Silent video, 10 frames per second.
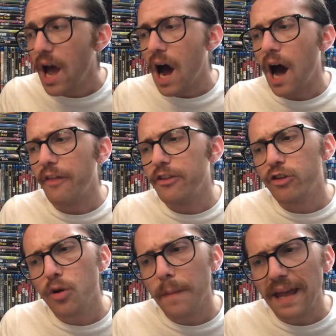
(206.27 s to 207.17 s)
The
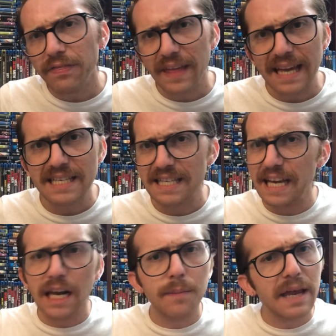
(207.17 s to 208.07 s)
two main things, it's
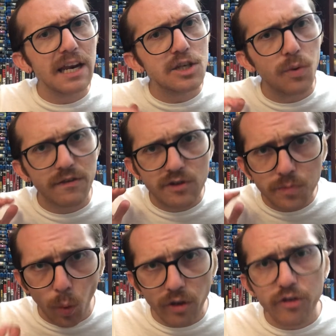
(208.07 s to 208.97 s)
not going to be any sort of
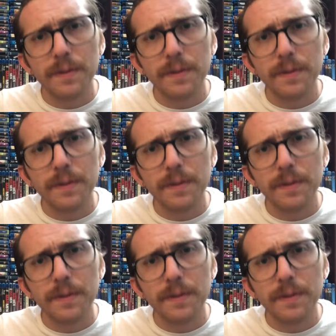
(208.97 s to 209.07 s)
spoilers,